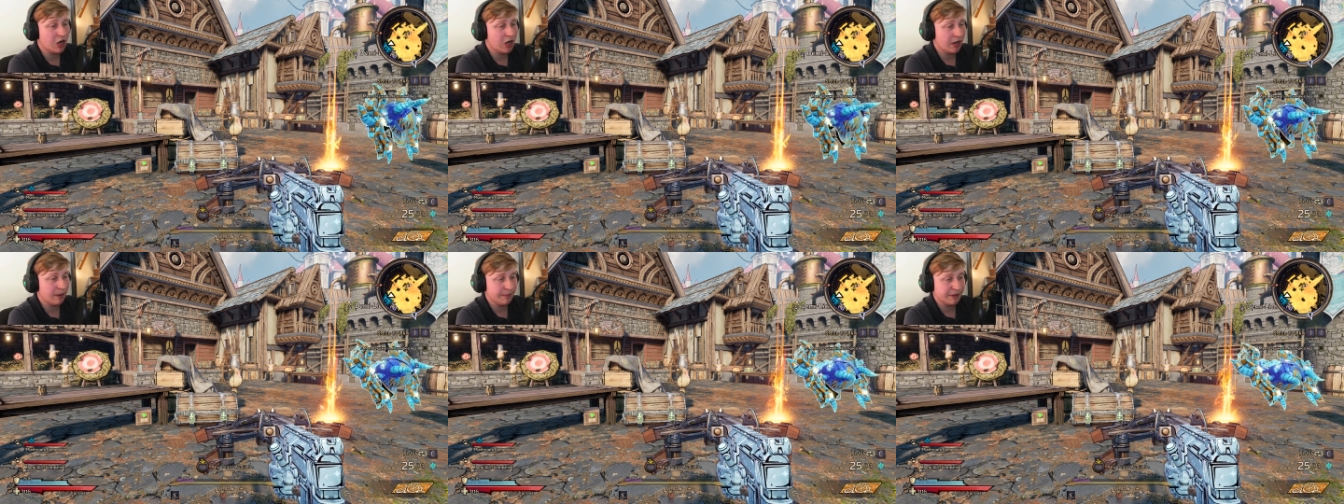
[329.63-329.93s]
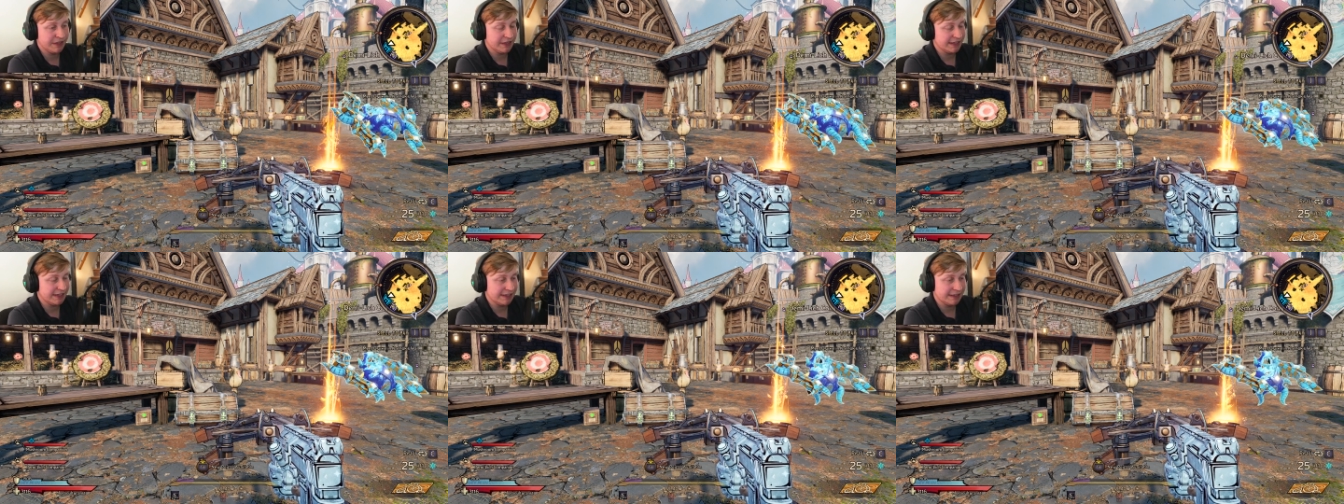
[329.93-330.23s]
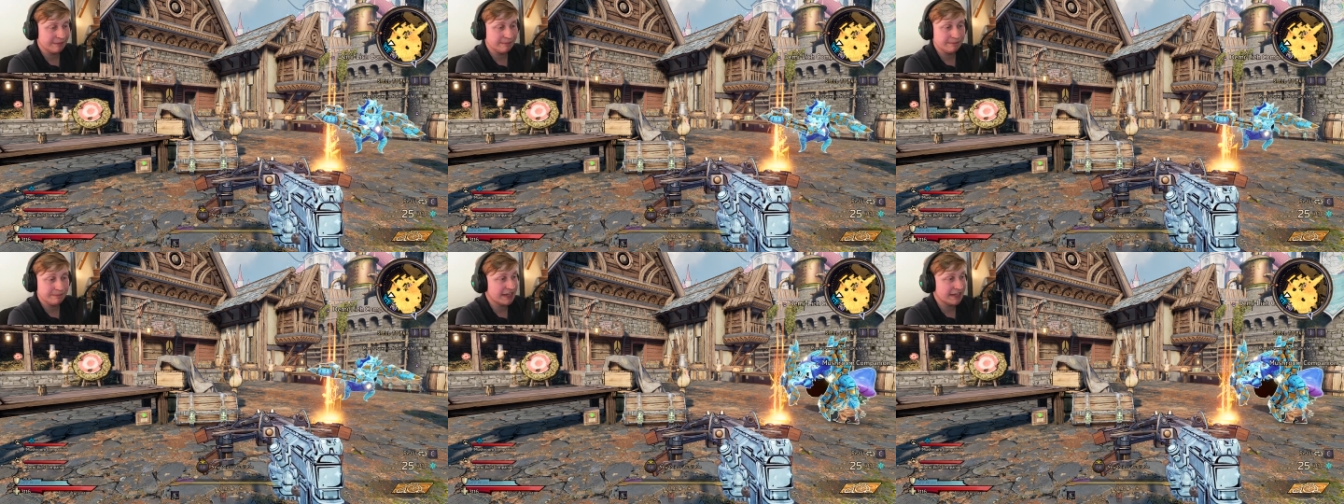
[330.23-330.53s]

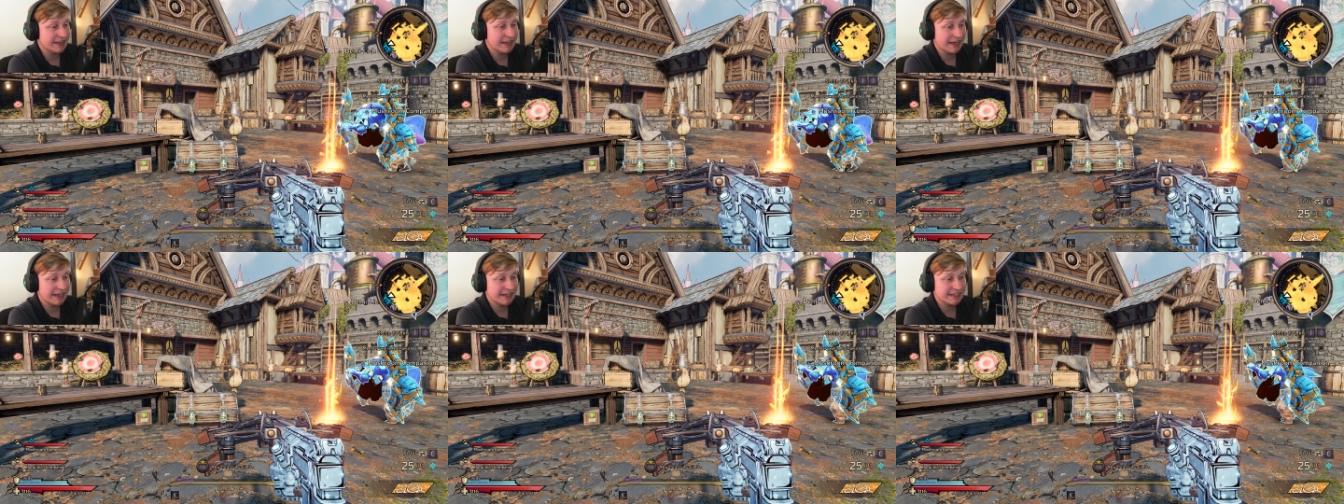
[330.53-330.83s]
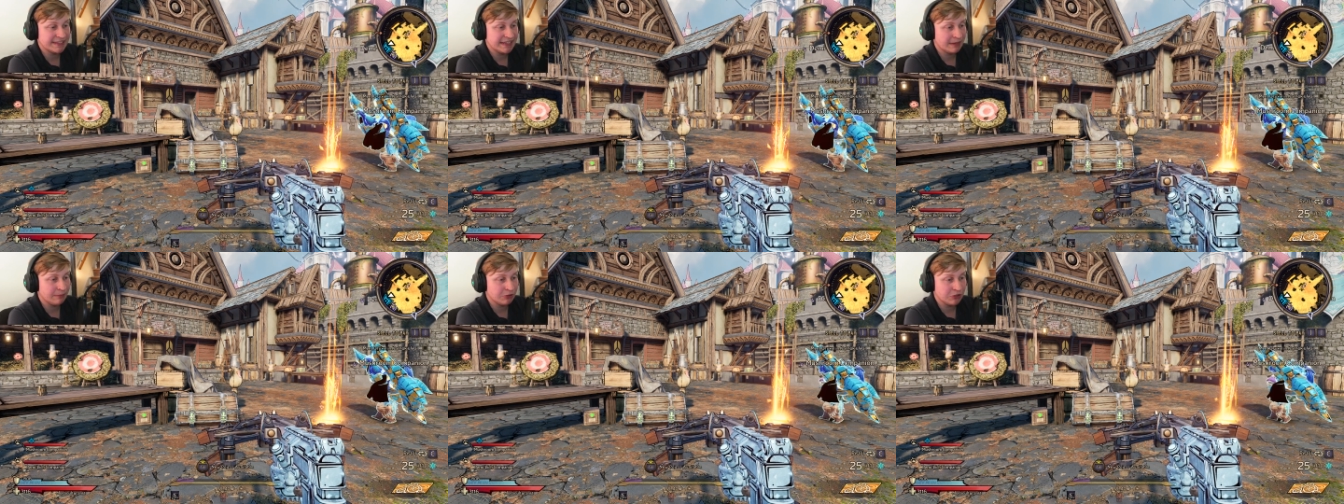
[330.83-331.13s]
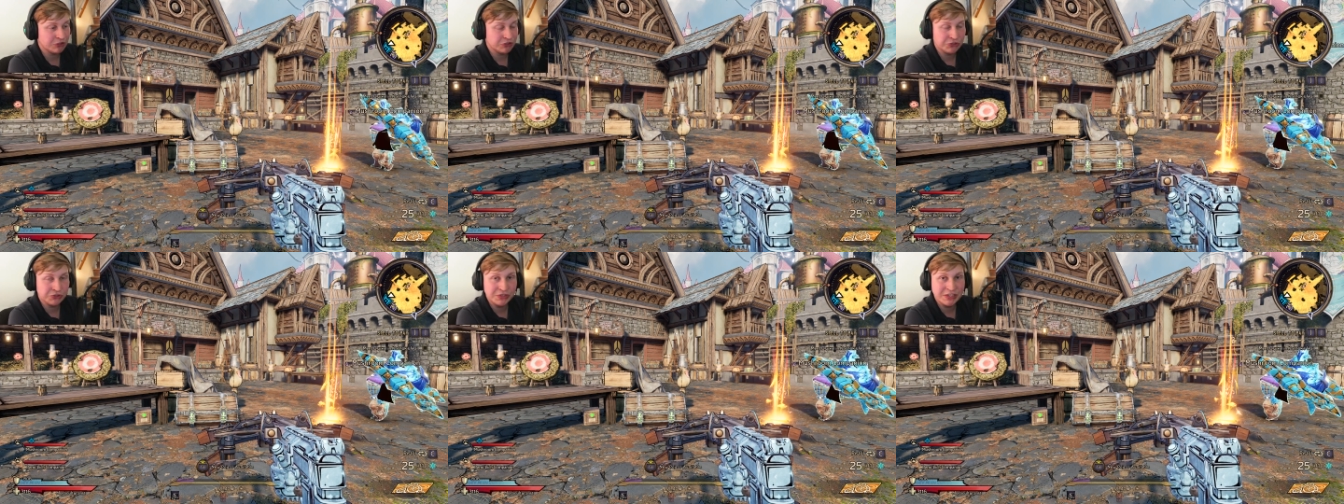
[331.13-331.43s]
commonly said that it is able
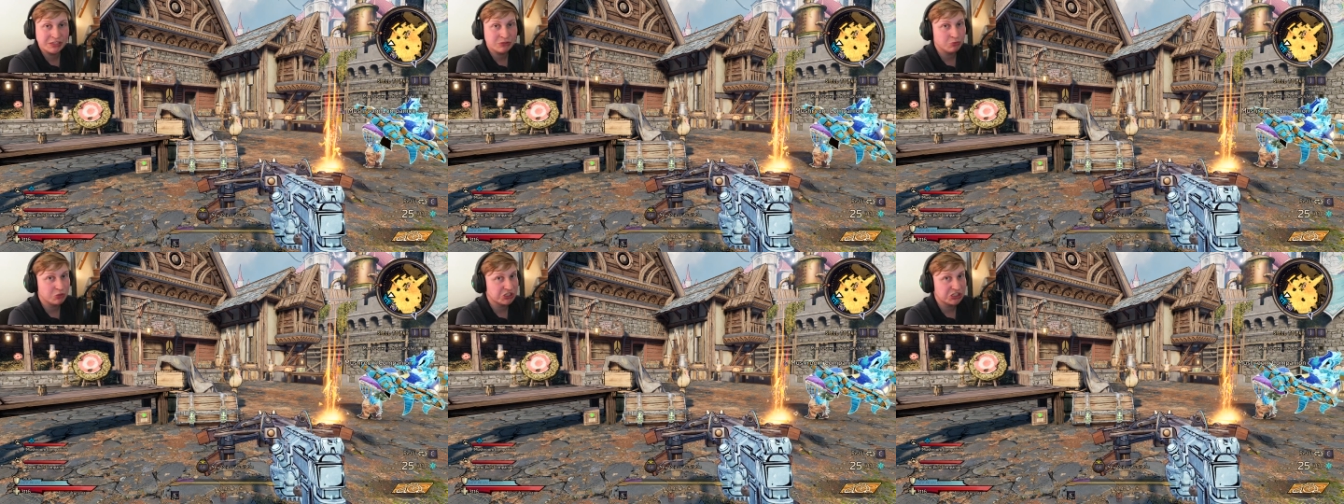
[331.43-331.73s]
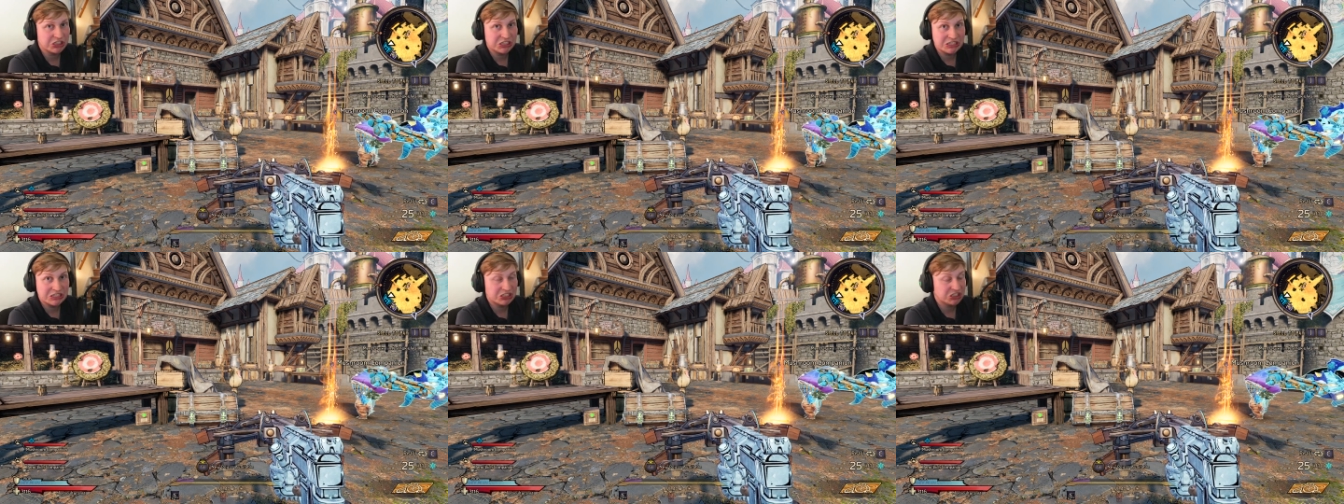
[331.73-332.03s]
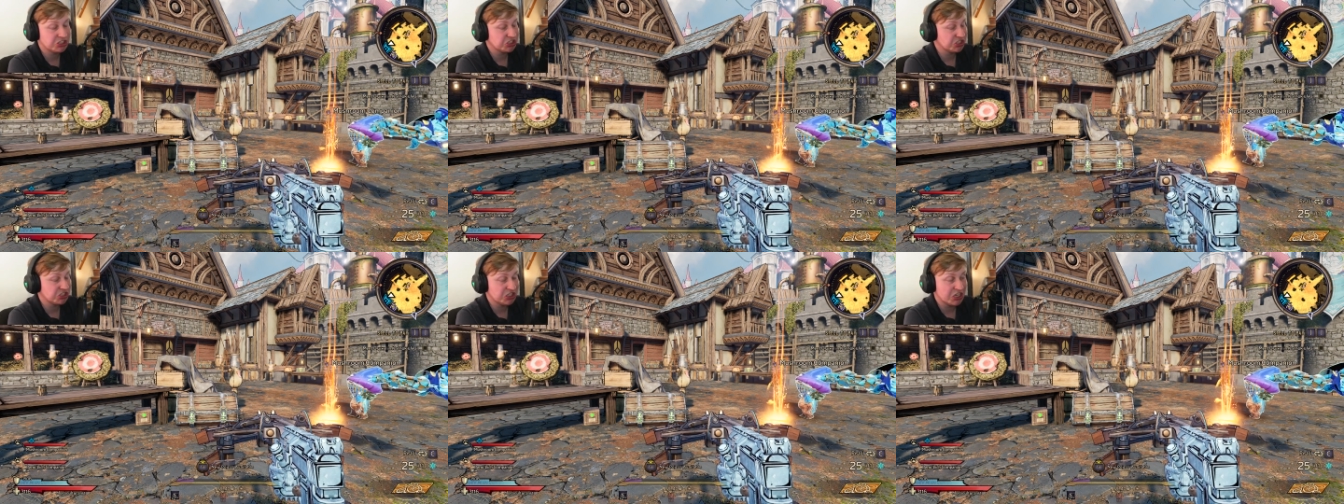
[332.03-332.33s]
to do this, which is
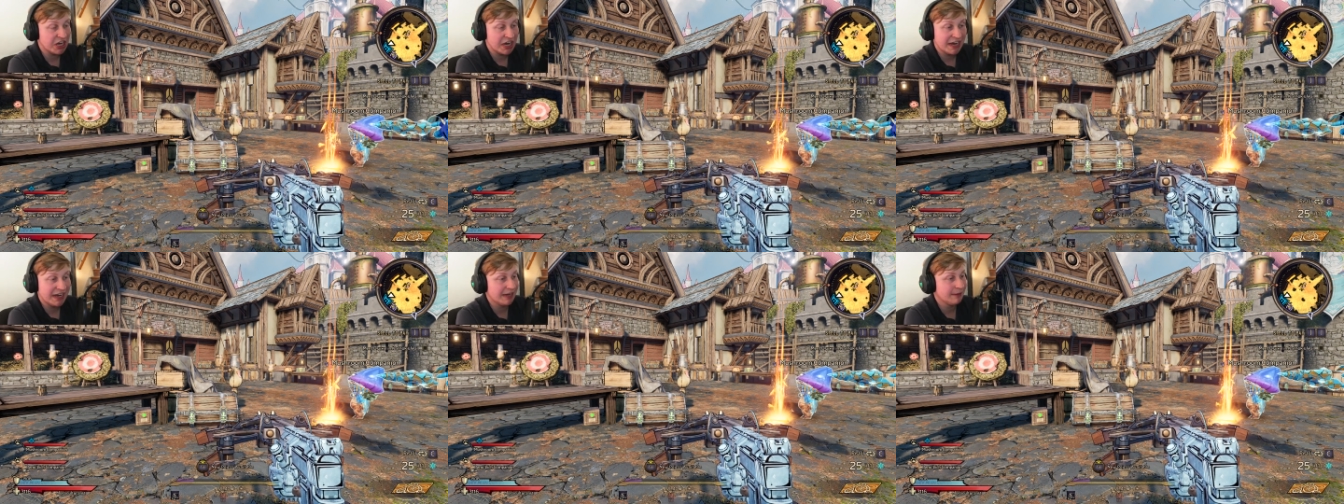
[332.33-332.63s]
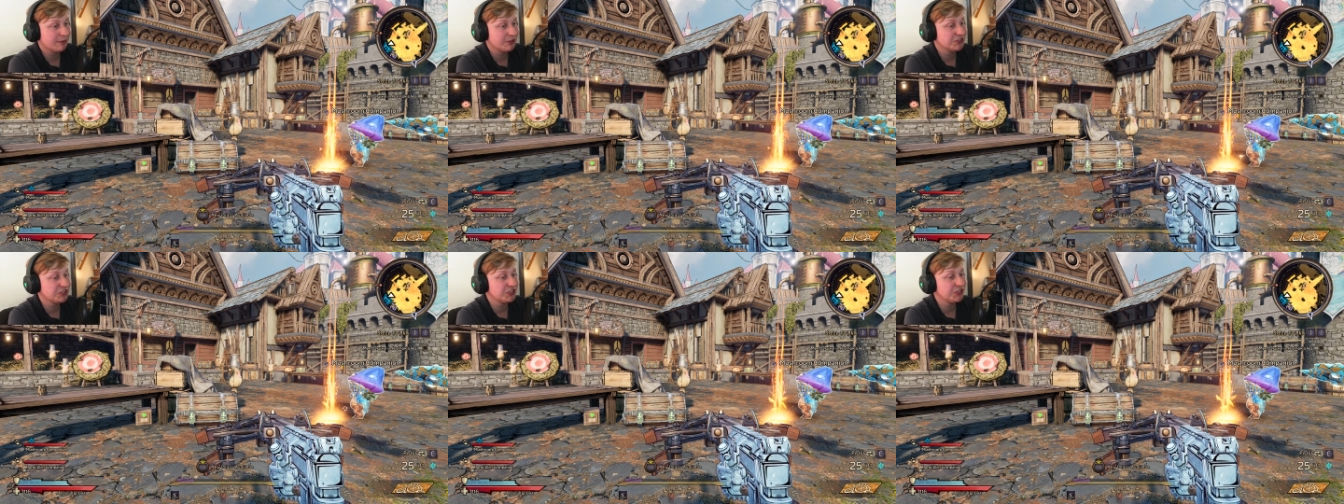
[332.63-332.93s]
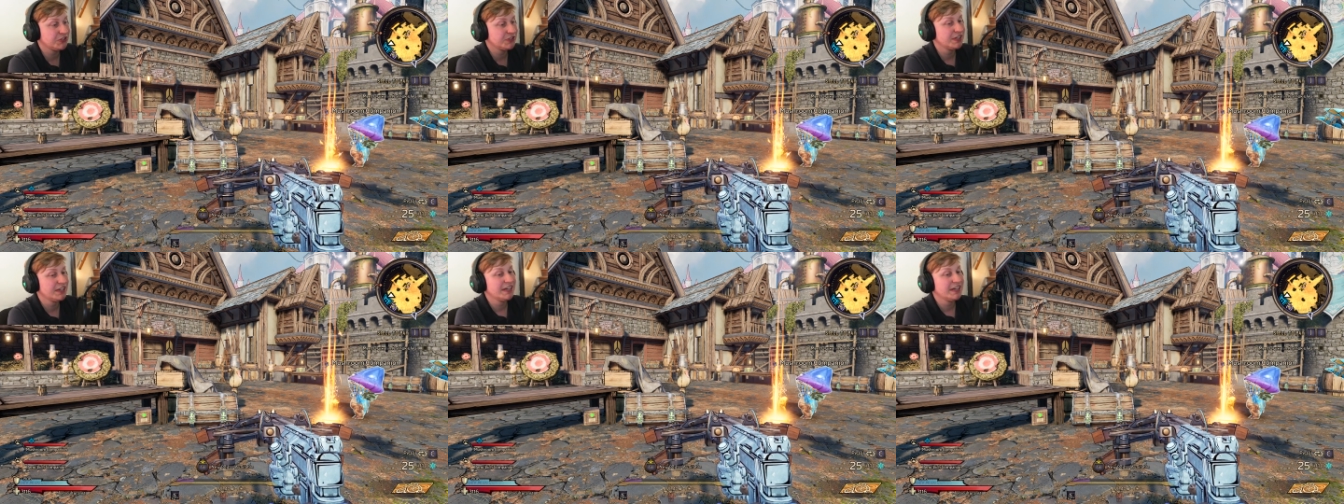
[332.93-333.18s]
just not able to.